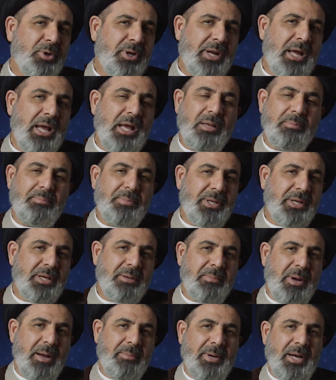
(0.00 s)
were helping
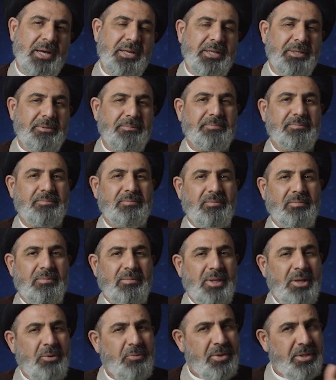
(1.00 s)
Imam Ali.
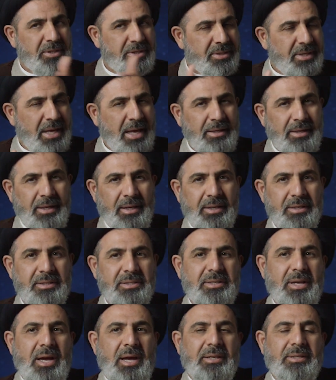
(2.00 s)
They were standing
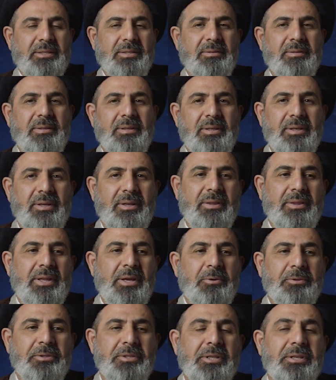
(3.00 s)
aside.
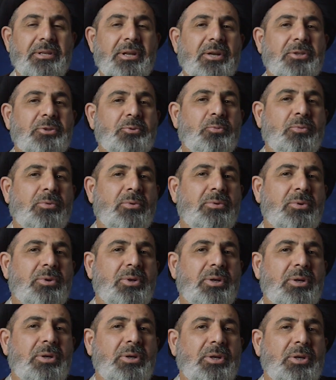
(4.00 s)
They did not
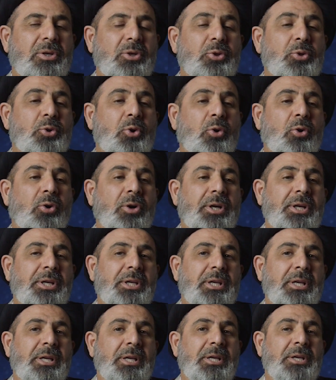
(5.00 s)
go
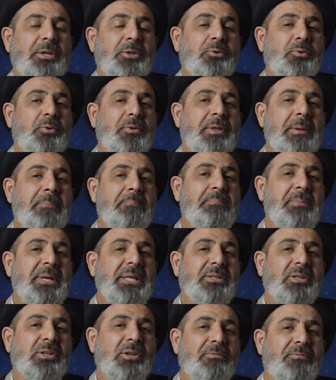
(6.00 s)
into the
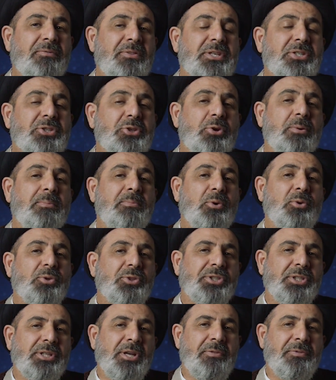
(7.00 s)
middle of this
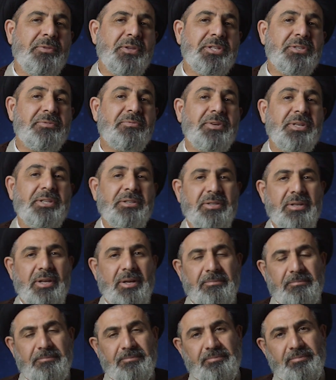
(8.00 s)
commotion and this fitna
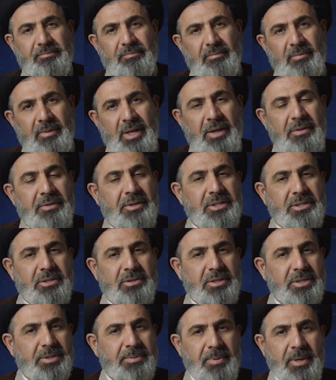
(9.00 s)
and this
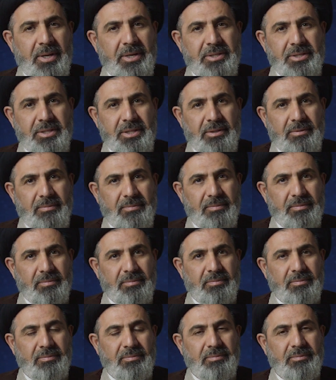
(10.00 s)
conspiracy.
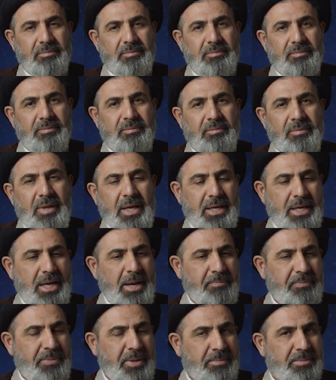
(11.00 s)
They
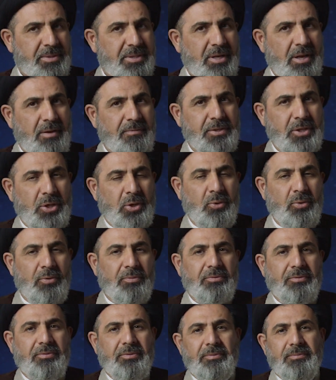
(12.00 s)
kept themselves
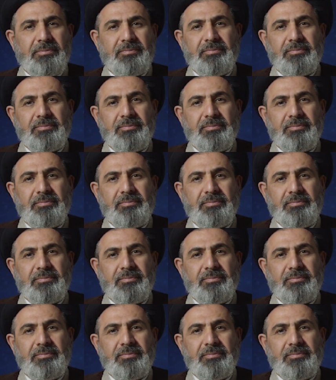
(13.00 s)
aloof